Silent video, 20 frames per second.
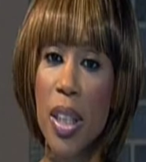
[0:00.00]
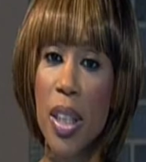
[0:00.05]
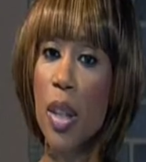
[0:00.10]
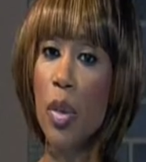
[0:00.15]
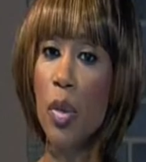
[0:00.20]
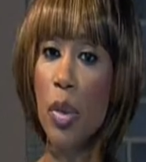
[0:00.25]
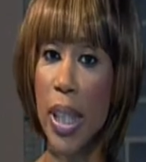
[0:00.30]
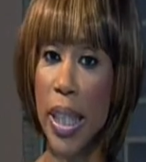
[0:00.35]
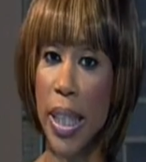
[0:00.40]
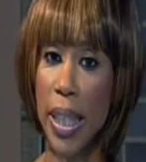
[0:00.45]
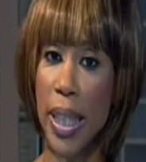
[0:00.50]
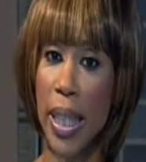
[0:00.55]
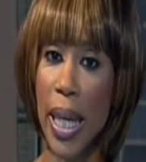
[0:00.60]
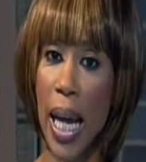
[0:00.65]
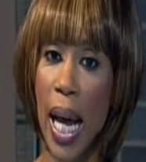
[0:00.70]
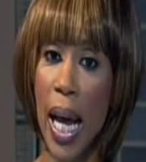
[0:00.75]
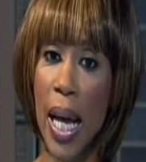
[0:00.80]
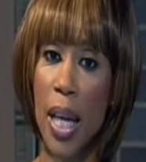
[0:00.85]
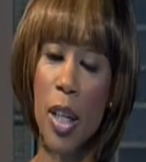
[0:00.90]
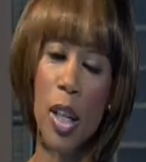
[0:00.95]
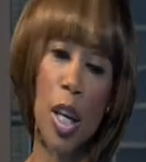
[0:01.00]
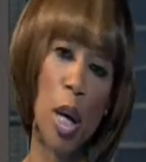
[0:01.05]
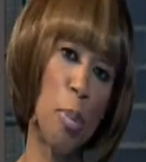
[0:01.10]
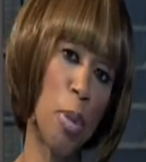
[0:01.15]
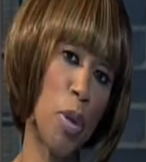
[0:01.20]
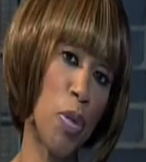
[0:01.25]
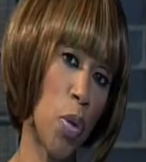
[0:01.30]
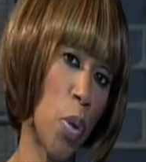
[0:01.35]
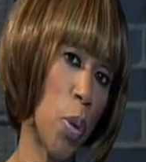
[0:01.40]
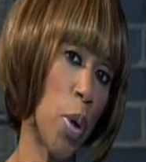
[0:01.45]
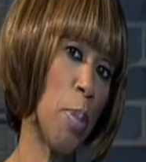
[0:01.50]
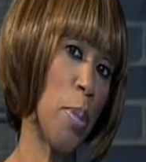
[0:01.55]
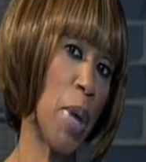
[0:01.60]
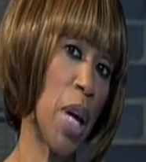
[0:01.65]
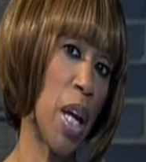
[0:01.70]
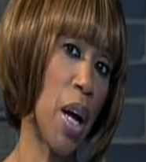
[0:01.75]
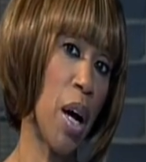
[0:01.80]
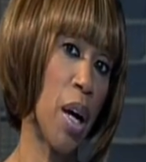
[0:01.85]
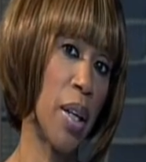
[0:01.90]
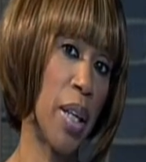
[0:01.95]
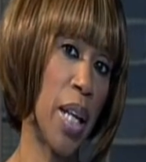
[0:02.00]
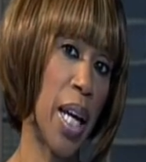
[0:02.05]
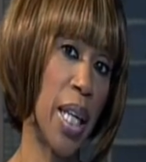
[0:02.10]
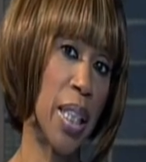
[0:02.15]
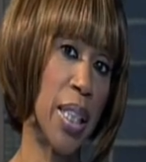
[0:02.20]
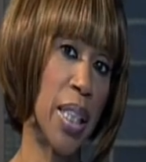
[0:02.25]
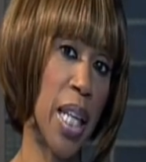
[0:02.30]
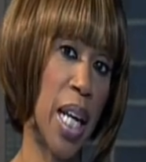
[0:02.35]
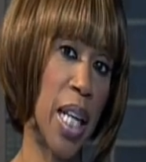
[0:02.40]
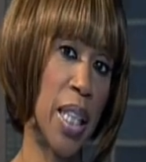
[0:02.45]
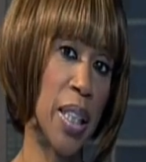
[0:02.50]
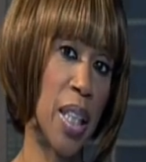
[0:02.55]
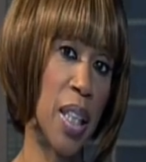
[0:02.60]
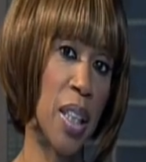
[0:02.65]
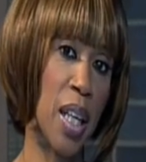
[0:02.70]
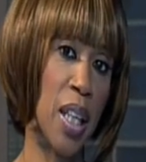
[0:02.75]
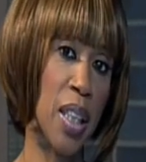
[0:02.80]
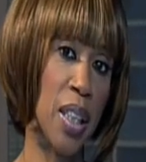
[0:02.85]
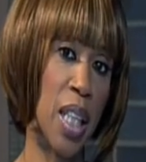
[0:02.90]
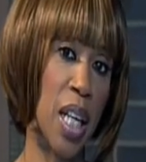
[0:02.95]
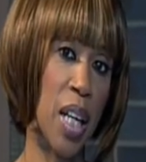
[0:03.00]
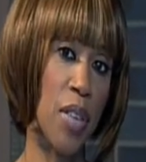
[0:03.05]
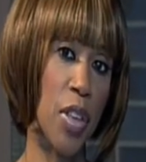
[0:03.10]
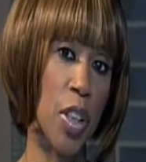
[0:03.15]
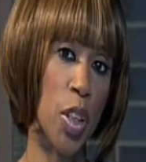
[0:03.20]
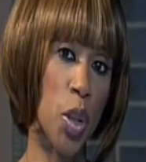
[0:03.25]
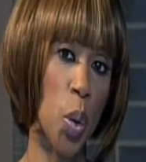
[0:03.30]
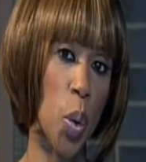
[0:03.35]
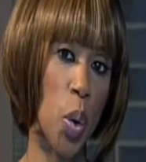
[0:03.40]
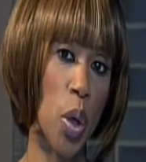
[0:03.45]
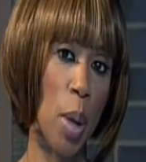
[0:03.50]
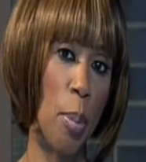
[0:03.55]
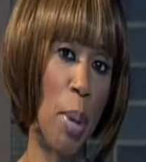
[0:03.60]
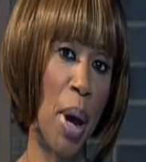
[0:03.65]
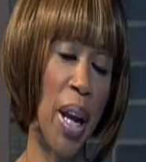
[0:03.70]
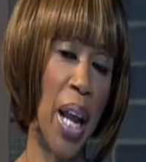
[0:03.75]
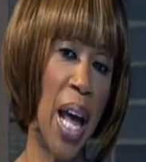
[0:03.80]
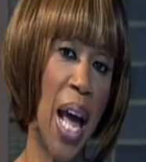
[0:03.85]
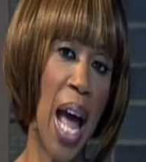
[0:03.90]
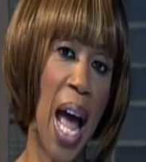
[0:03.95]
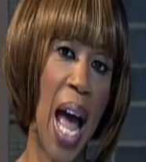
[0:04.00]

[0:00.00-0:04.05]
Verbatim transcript: Ricky. And uh, before we meet our next guest, I'd like to have a talk about